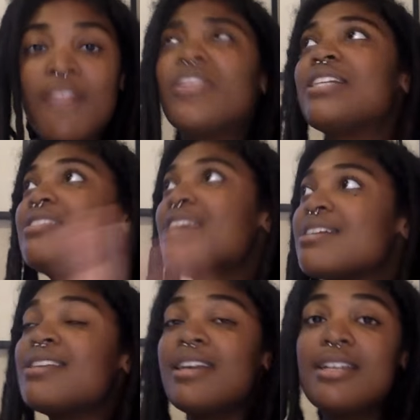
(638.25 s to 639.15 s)
the
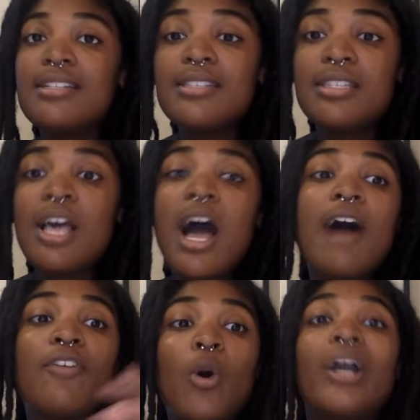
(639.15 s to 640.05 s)
dozens
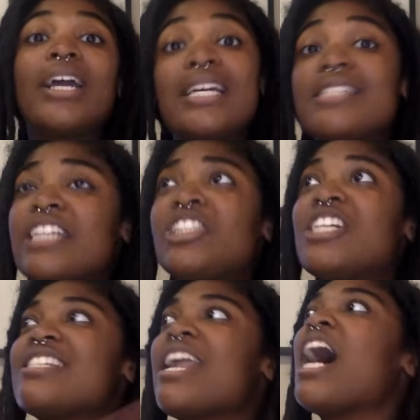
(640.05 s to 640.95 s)
of
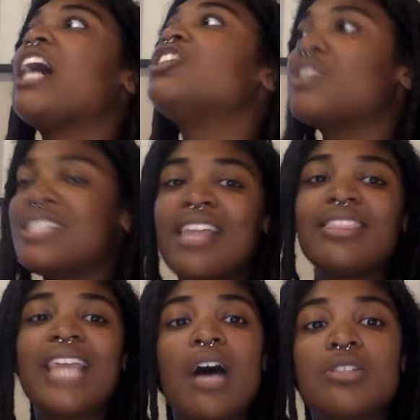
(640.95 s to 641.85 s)
organizations and hundreds
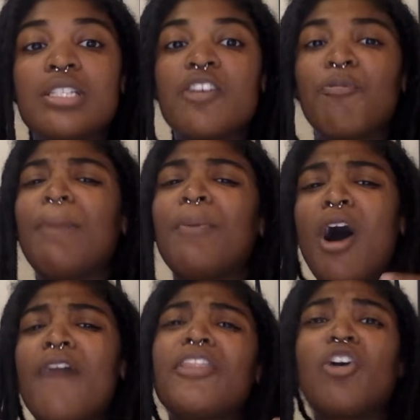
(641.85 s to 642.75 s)
and thousands of people
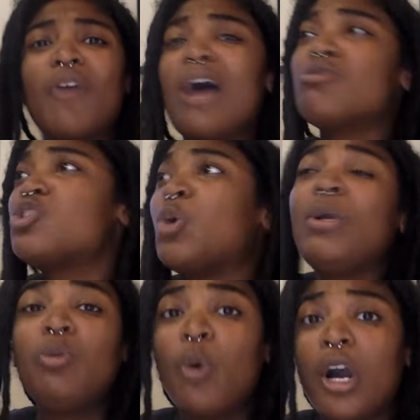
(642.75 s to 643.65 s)
on the ground
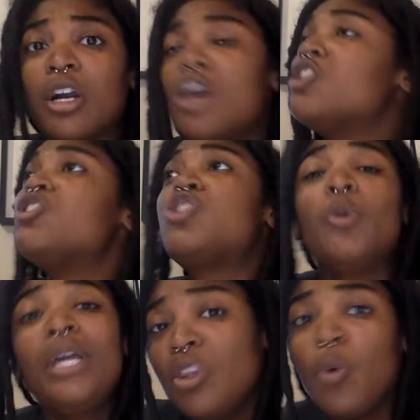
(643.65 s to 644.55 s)
doing work,
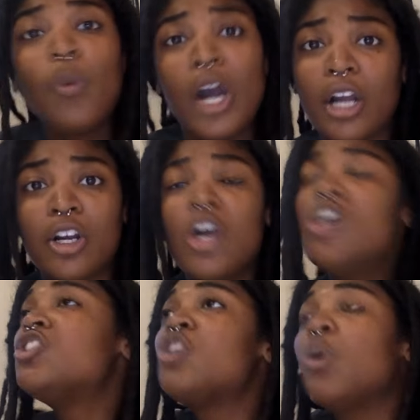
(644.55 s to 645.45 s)
doing the work,
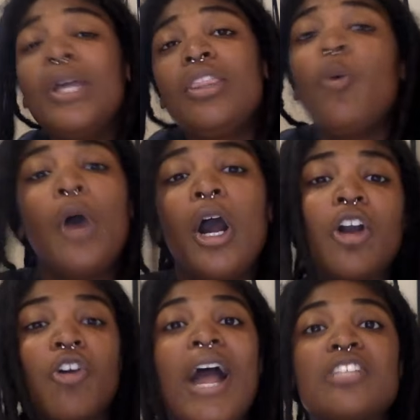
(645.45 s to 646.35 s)
doing the
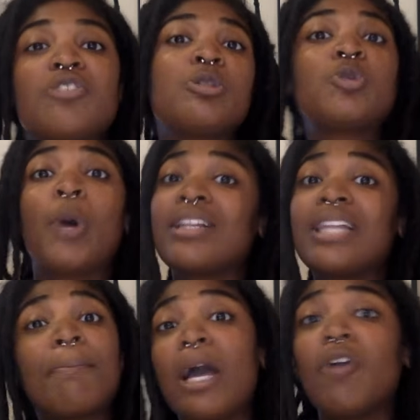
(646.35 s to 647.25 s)
work, grassroots work,
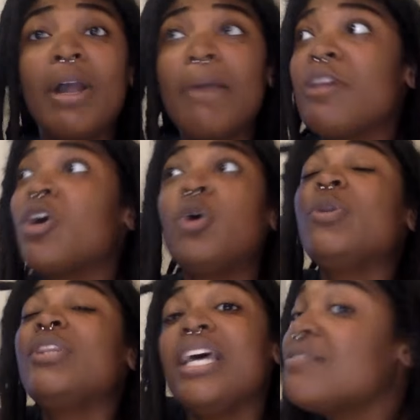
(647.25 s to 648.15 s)
like my grandmother
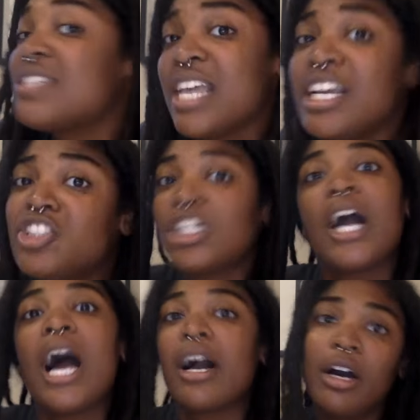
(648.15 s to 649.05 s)
who lives in
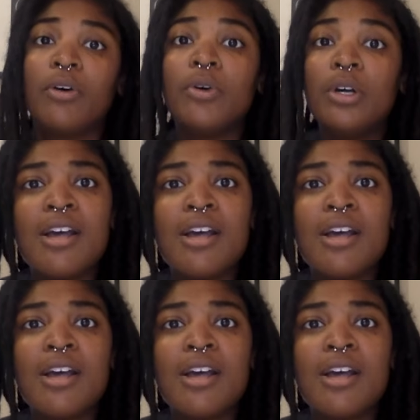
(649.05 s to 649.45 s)
Chicago.